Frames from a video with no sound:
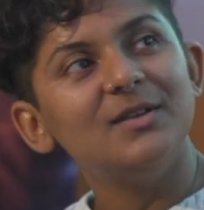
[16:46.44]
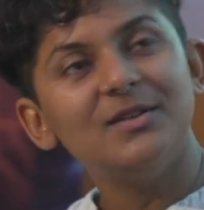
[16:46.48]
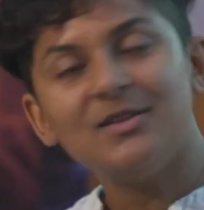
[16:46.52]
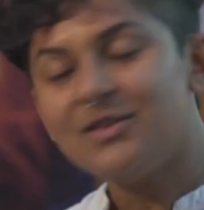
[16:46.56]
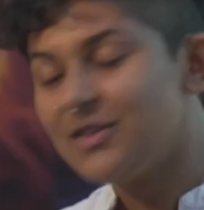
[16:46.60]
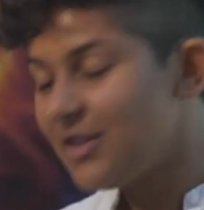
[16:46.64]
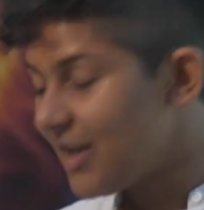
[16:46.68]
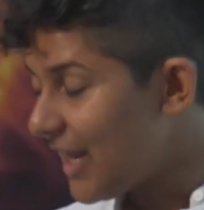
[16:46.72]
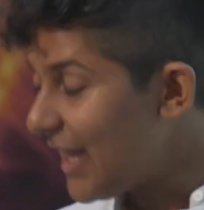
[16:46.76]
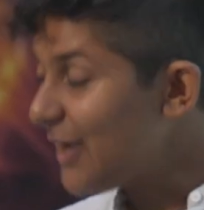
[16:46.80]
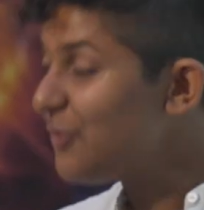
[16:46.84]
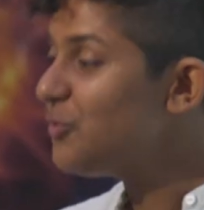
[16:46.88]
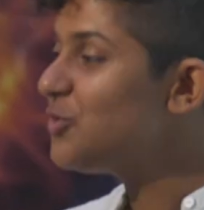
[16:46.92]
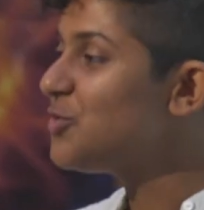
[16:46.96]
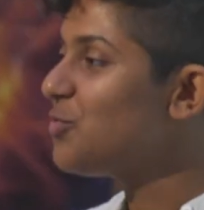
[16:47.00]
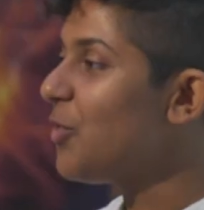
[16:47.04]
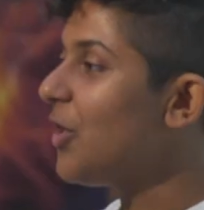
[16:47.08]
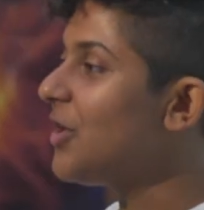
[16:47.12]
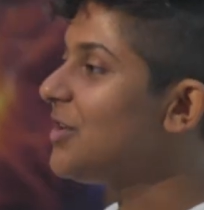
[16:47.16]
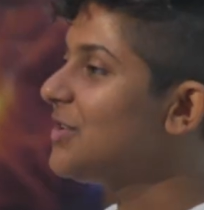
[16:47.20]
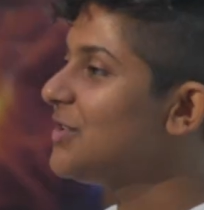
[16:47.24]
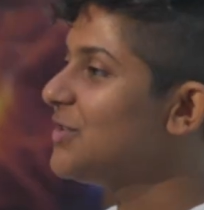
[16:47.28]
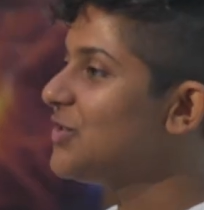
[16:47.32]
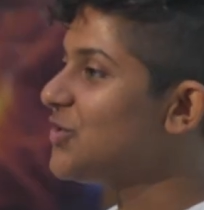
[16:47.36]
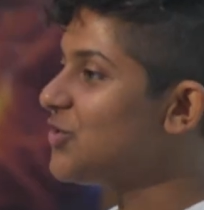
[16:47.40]
The language
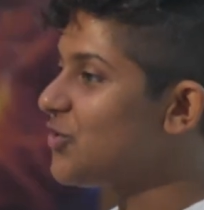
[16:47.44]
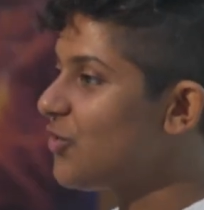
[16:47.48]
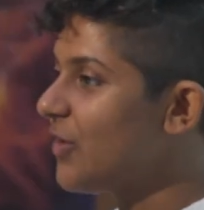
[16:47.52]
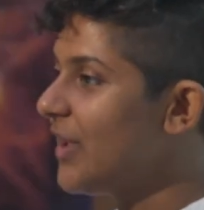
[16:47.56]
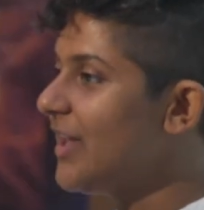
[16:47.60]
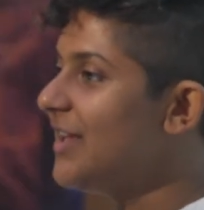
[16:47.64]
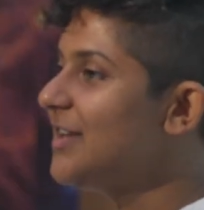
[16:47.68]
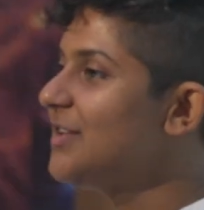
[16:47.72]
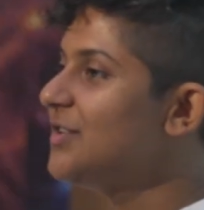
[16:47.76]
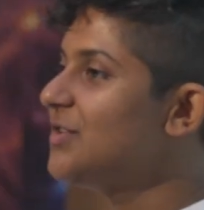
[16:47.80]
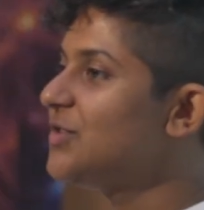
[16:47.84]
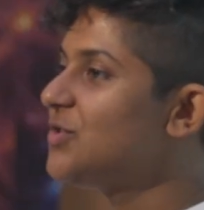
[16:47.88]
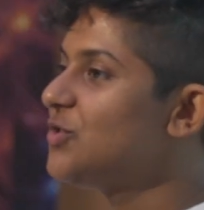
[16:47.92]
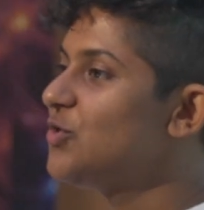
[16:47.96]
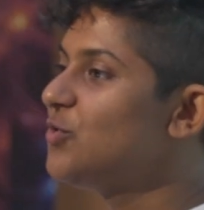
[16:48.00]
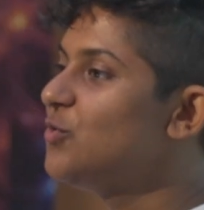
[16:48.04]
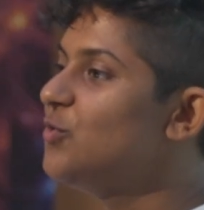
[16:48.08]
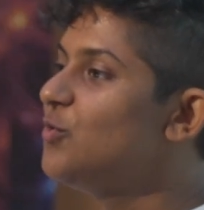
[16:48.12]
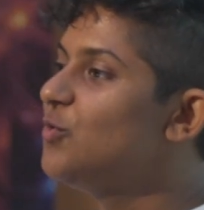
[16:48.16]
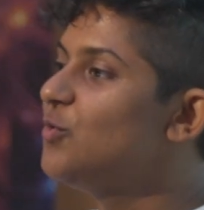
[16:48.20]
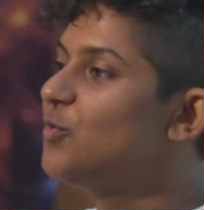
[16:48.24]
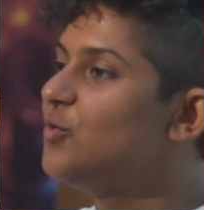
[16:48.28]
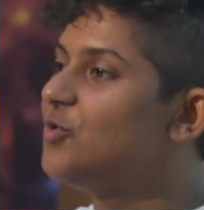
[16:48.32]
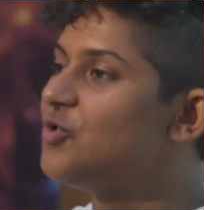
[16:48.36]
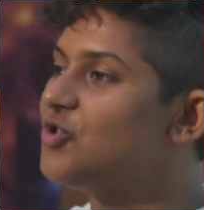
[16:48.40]
model is trained
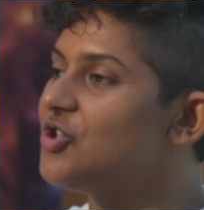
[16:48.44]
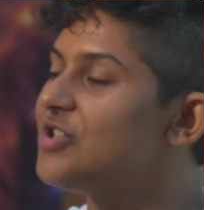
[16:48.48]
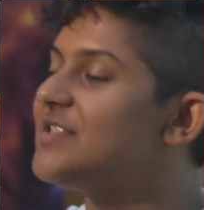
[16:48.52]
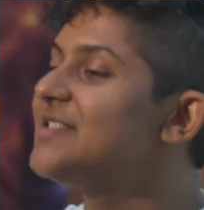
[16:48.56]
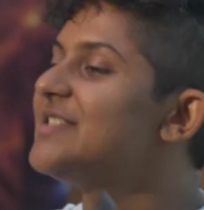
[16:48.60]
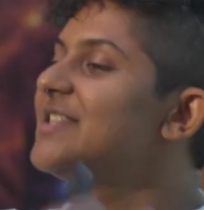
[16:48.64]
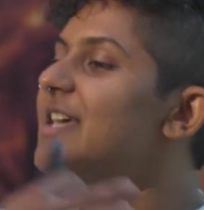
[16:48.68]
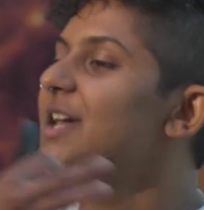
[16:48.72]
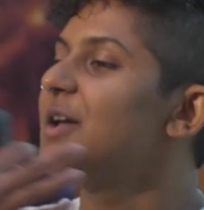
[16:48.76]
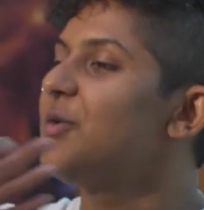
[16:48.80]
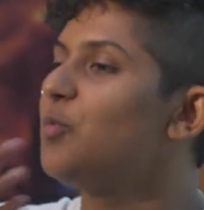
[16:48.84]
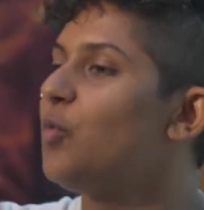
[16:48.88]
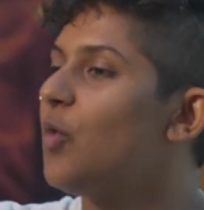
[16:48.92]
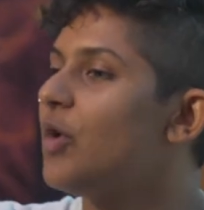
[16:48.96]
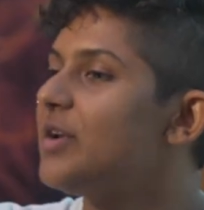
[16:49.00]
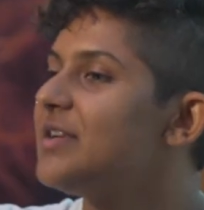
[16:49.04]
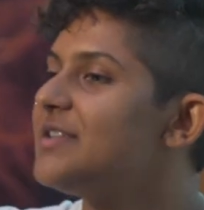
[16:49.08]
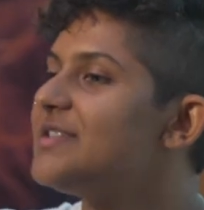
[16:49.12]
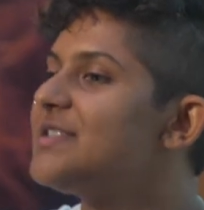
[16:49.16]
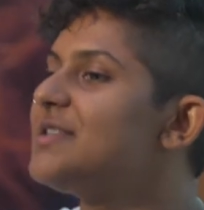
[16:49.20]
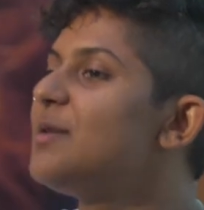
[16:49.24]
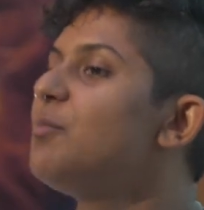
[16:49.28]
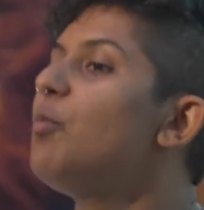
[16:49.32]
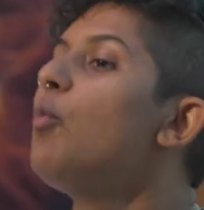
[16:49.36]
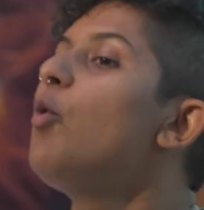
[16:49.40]
to just say what
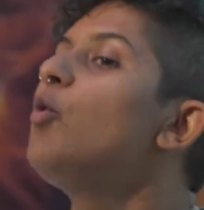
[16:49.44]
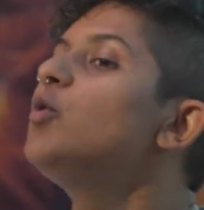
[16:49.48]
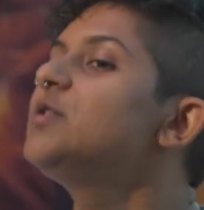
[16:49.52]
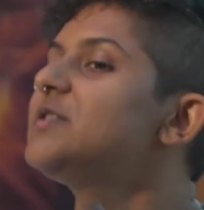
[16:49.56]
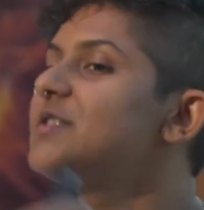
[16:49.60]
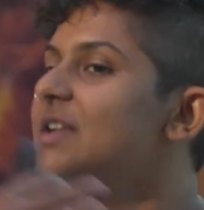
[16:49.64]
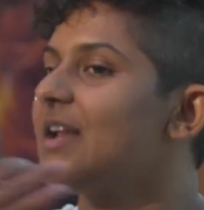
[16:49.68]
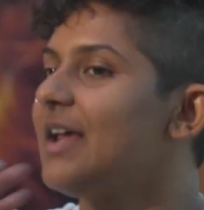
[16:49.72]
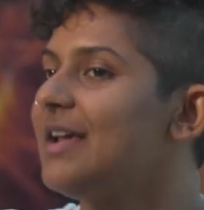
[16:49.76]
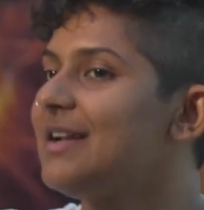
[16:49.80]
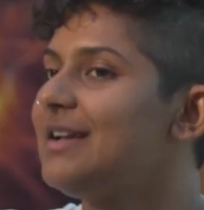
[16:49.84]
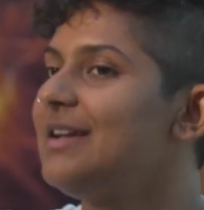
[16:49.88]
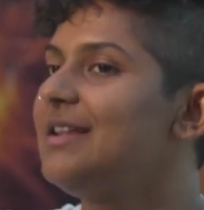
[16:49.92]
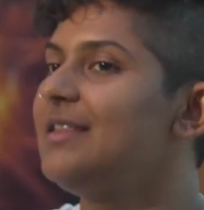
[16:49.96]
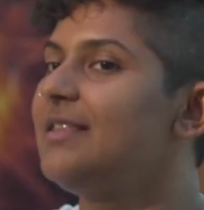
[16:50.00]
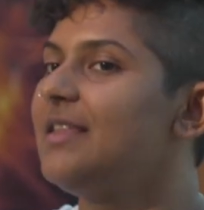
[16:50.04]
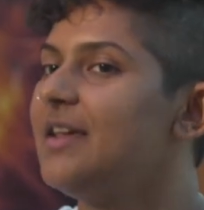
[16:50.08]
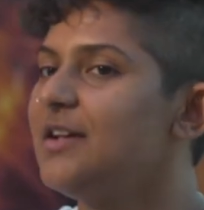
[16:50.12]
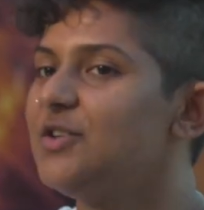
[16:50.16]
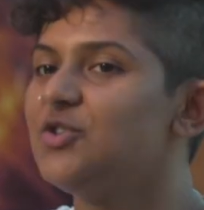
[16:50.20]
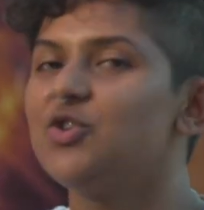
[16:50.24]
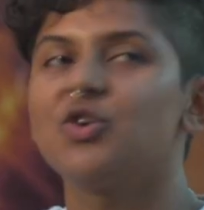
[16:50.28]
is the most likely thing